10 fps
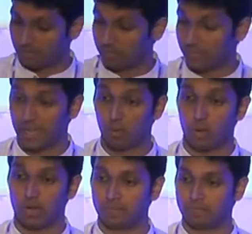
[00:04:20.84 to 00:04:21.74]
Day
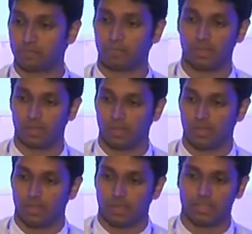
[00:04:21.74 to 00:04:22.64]
1.
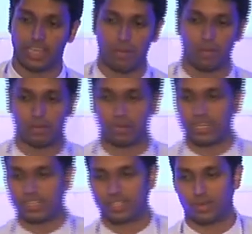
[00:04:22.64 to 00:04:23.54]
The game got
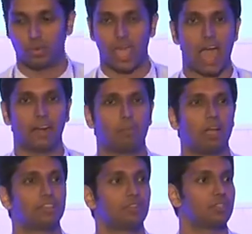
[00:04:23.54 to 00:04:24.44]
released. We had a
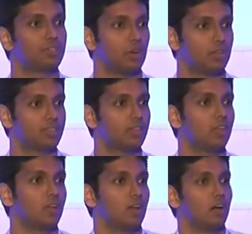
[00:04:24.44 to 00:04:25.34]
bunch of installs,
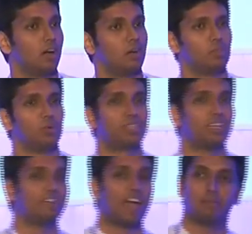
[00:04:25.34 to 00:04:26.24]

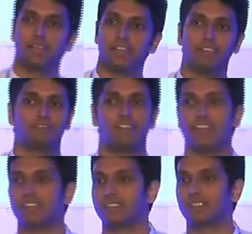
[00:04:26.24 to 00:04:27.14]
mostly family,
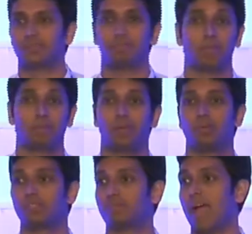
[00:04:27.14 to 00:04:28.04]
friends, people who
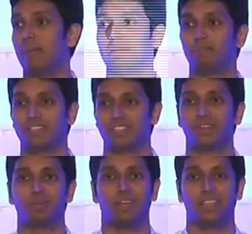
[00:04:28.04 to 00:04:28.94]
we spammed and
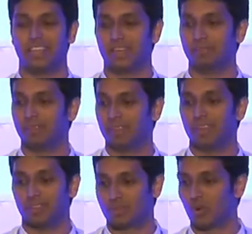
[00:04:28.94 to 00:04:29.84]
pestered to play the game,
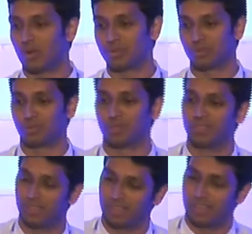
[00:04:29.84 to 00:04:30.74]
so on and so
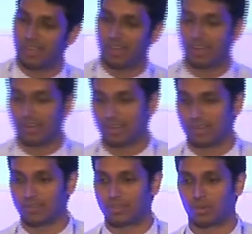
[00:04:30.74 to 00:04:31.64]
forth.
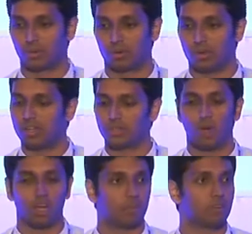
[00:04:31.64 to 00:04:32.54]
So a
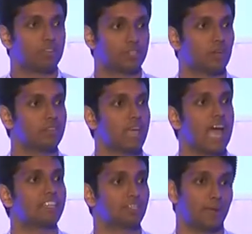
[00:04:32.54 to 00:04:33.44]
small number of installs
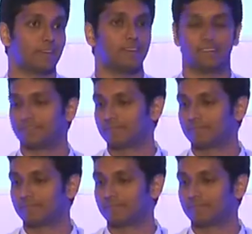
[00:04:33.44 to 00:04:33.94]
as expected.